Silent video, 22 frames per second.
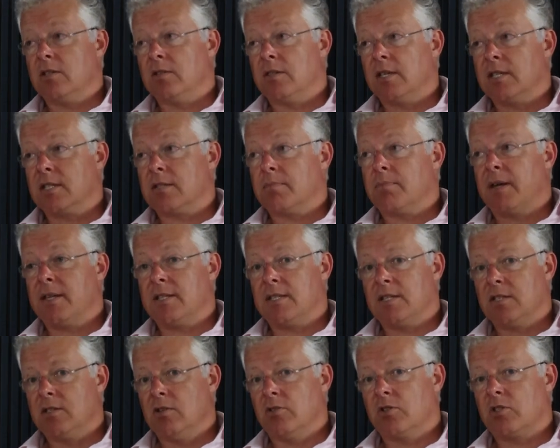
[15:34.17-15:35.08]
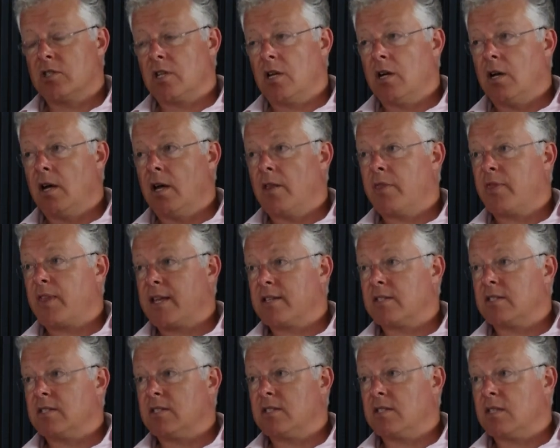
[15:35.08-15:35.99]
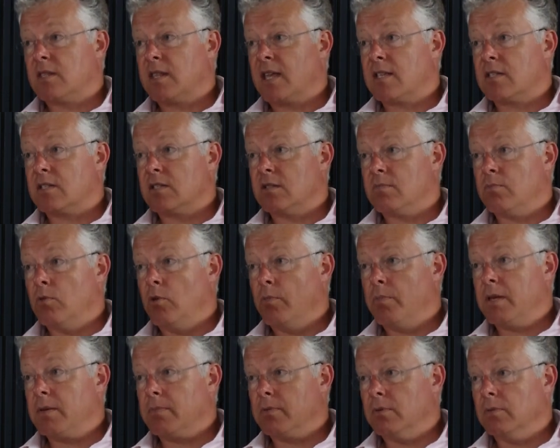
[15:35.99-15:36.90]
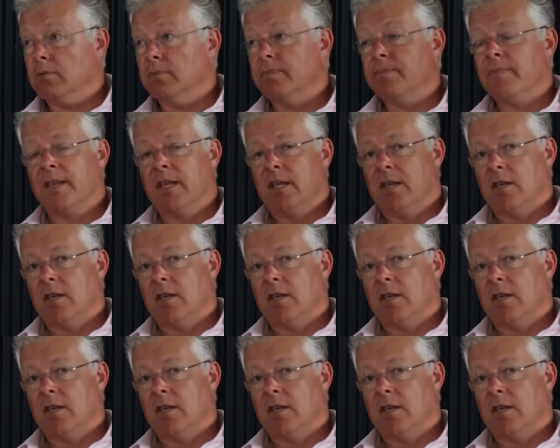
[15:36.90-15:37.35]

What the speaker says: do things at pace is not just to hire thousands and thousands more people.